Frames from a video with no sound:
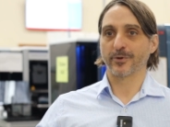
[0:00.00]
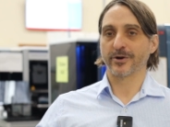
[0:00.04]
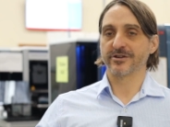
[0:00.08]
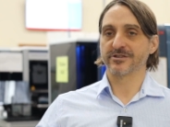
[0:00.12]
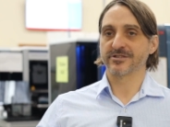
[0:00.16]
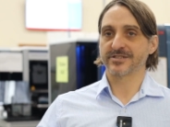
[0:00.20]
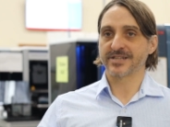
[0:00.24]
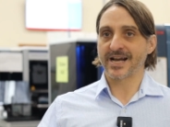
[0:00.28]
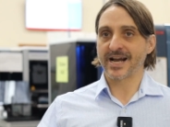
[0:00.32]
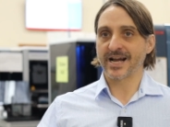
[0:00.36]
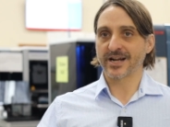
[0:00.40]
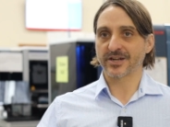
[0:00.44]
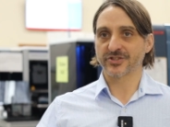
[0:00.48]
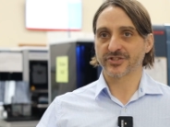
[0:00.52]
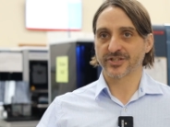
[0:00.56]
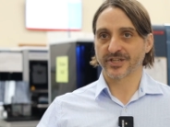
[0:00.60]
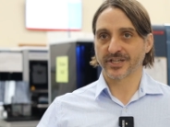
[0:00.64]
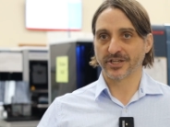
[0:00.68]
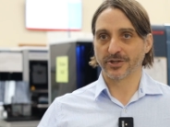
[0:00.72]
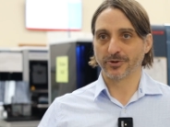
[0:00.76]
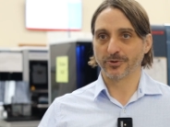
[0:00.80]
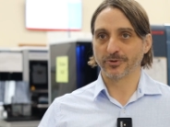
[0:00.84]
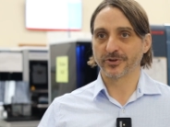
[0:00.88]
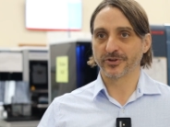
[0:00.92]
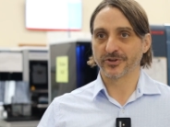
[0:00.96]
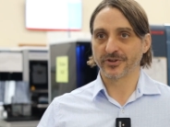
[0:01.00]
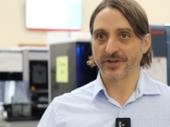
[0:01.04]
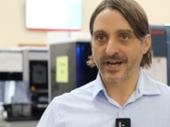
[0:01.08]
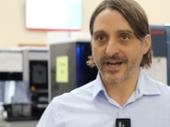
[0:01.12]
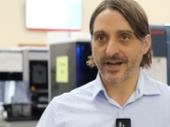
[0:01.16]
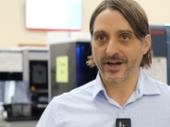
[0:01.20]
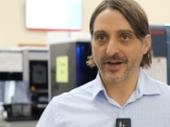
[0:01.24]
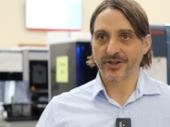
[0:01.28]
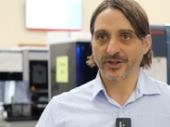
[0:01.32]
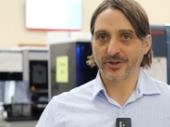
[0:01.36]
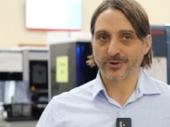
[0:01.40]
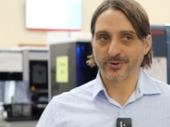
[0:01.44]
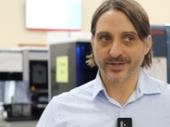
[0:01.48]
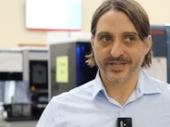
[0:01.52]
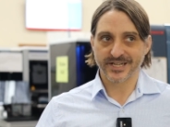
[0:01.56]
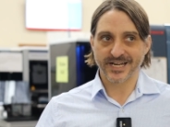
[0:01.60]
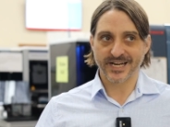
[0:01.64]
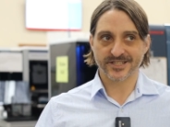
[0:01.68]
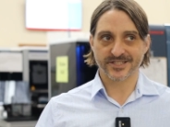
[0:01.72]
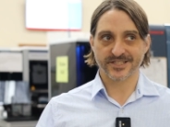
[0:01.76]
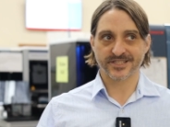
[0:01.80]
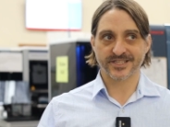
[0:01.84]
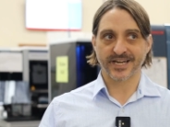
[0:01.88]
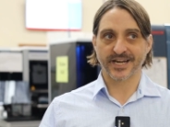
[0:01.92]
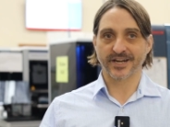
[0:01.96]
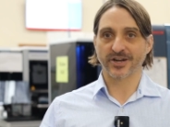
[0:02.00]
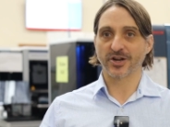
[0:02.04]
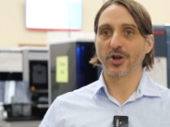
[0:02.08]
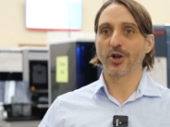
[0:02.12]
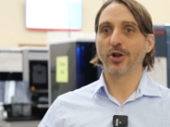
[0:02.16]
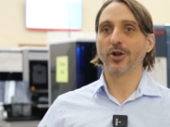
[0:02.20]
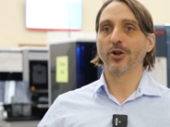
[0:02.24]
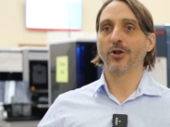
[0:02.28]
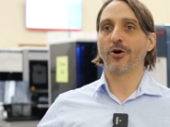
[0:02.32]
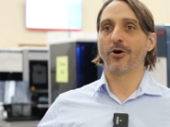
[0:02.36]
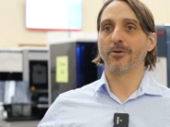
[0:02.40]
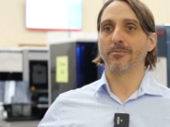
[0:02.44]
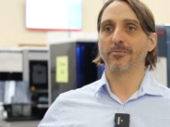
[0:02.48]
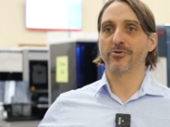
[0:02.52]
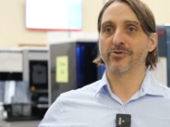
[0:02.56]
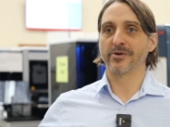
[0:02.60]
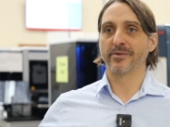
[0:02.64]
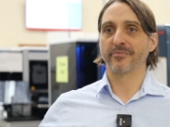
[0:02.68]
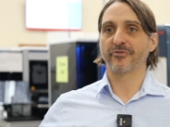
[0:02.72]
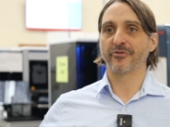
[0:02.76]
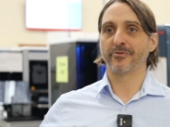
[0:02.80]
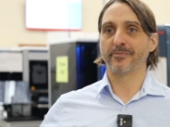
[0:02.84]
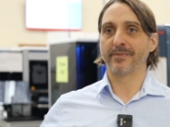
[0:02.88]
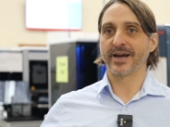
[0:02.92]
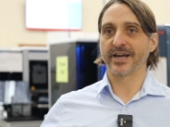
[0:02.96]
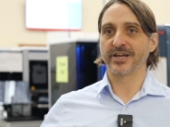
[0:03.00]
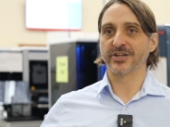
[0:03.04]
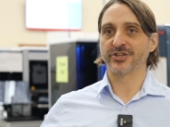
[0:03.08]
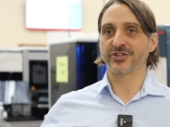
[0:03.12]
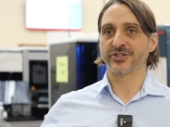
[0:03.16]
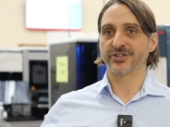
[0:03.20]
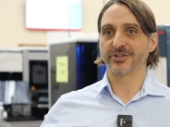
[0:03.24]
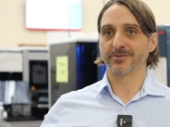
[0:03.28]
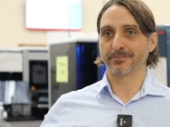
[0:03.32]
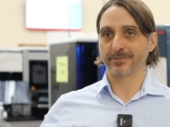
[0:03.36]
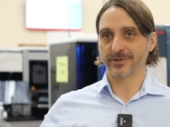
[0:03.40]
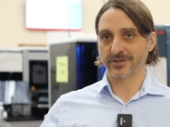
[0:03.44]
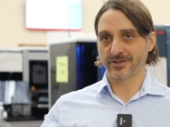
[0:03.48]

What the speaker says: whereas actually you can ascertain a lot more information,